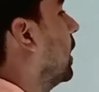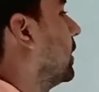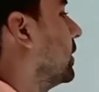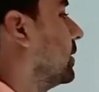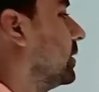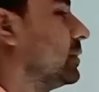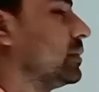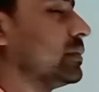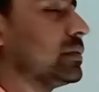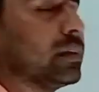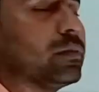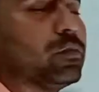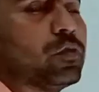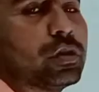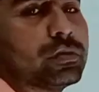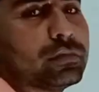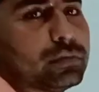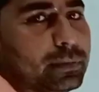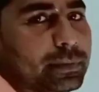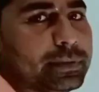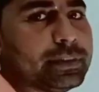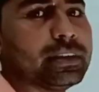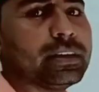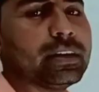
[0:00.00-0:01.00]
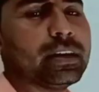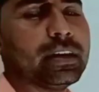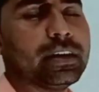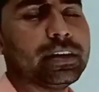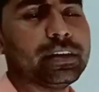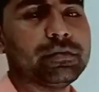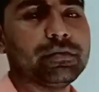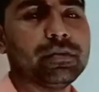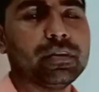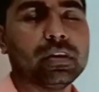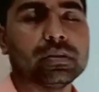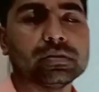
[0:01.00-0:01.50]
at this time what will be the
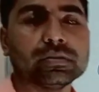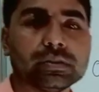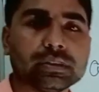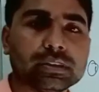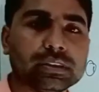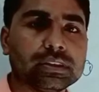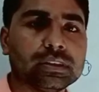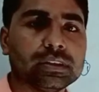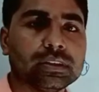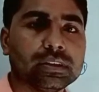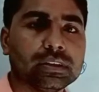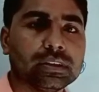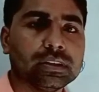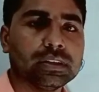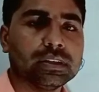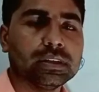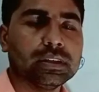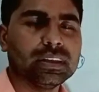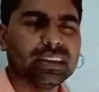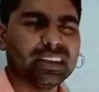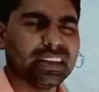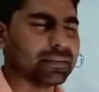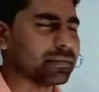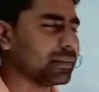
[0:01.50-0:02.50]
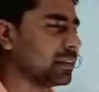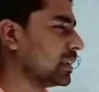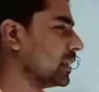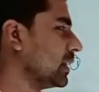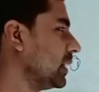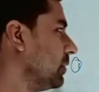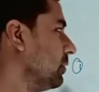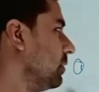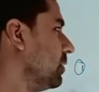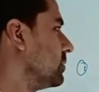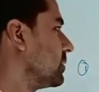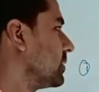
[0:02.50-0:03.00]
relative velocity?
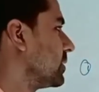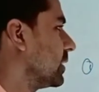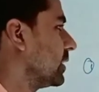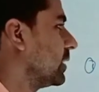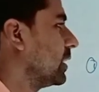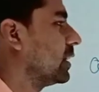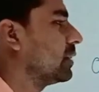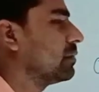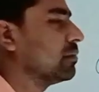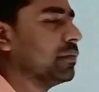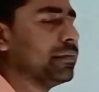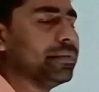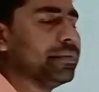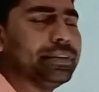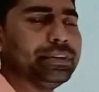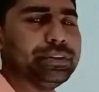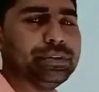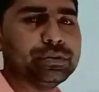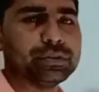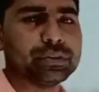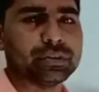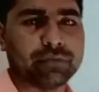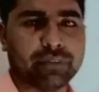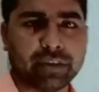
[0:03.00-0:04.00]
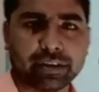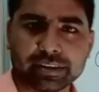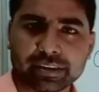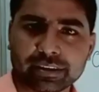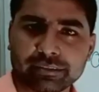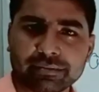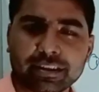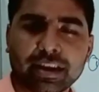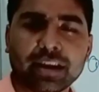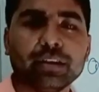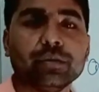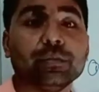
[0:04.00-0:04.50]
Definitely you will say that we will use a
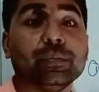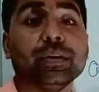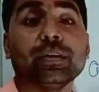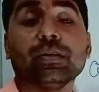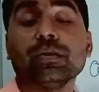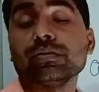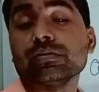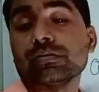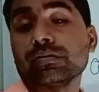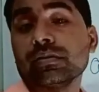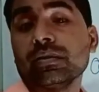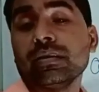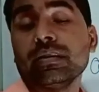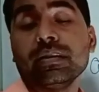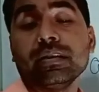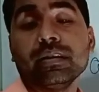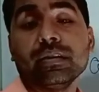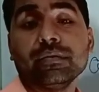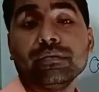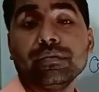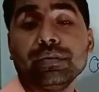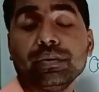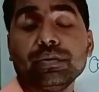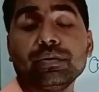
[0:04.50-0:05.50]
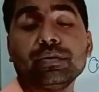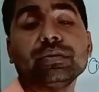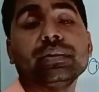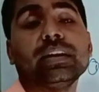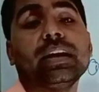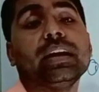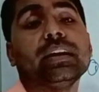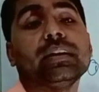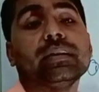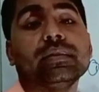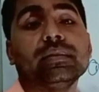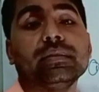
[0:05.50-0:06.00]
vector value, because we know
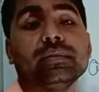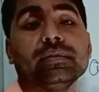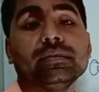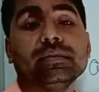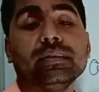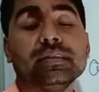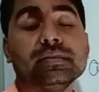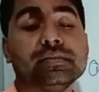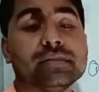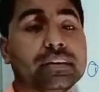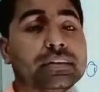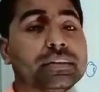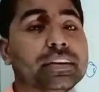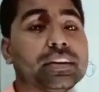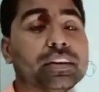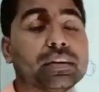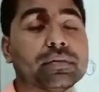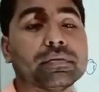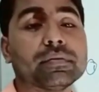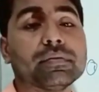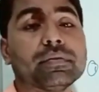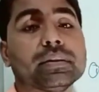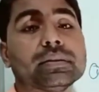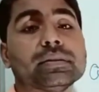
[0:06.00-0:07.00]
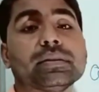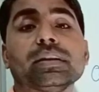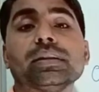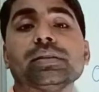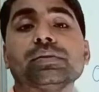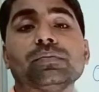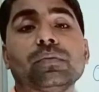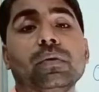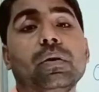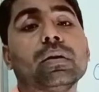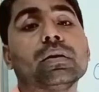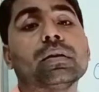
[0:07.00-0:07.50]
that the resultant of a vector
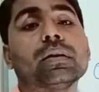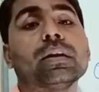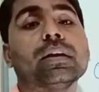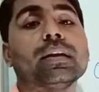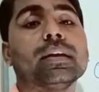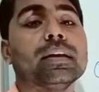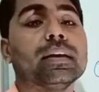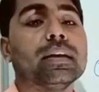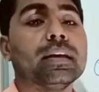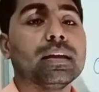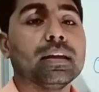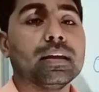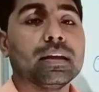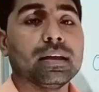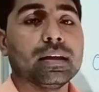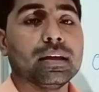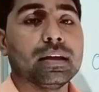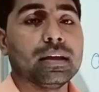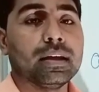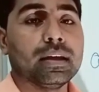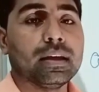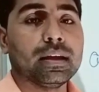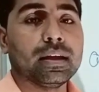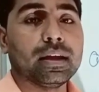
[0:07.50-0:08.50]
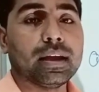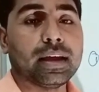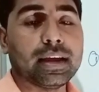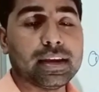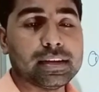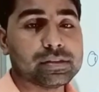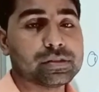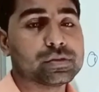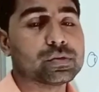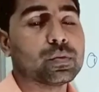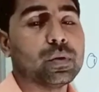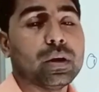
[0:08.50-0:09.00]
is what?
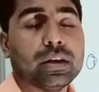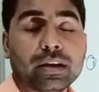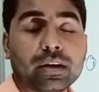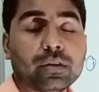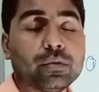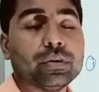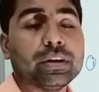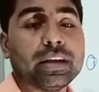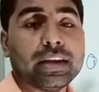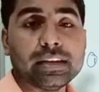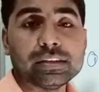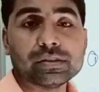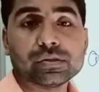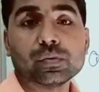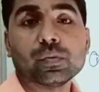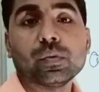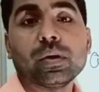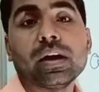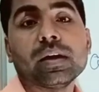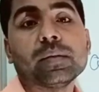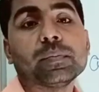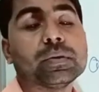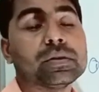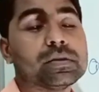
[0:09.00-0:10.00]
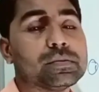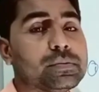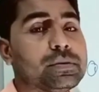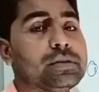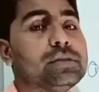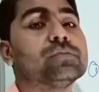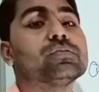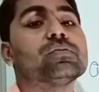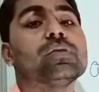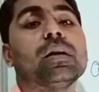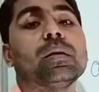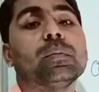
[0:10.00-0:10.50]
Under root a square plus
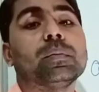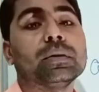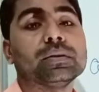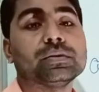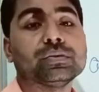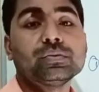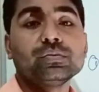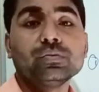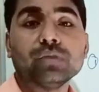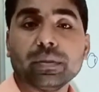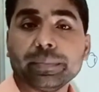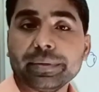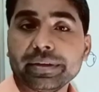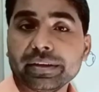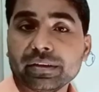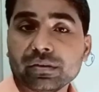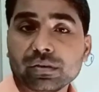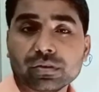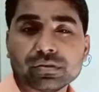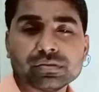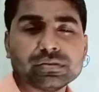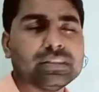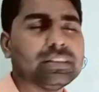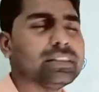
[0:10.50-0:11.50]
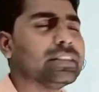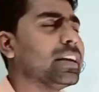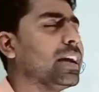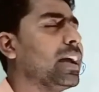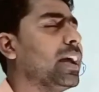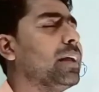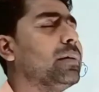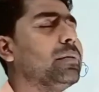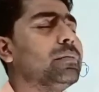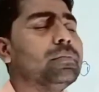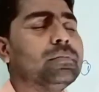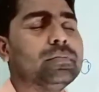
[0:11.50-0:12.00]
b square plus 2ab cos theta
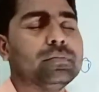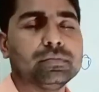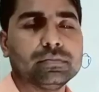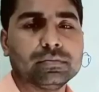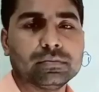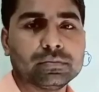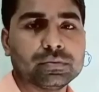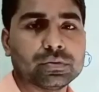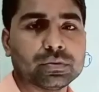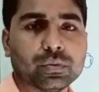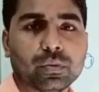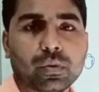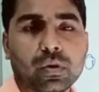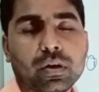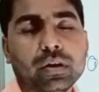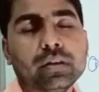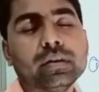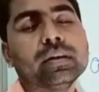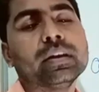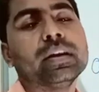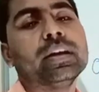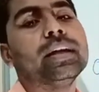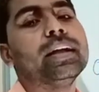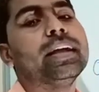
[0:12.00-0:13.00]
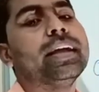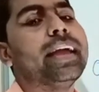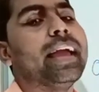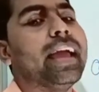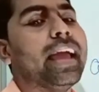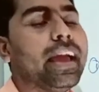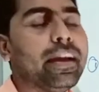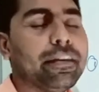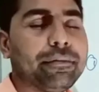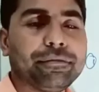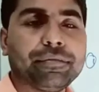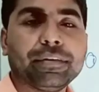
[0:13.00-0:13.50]
and so on.
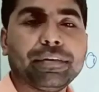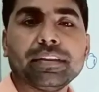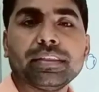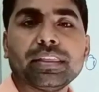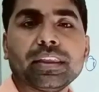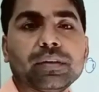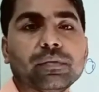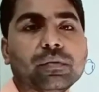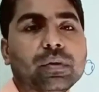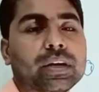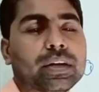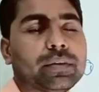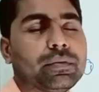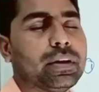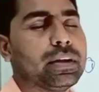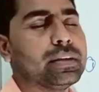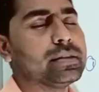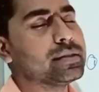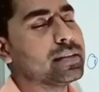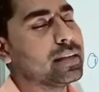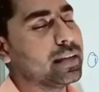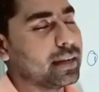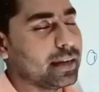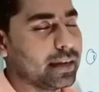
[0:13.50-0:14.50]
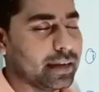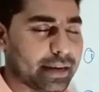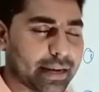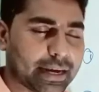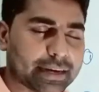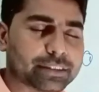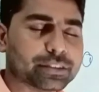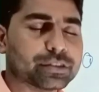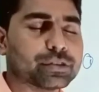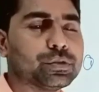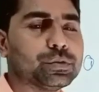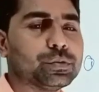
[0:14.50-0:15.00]
Everything whatever I say,
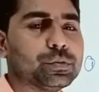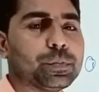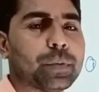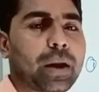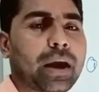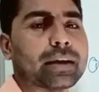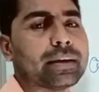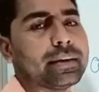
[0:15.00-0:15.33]
let's do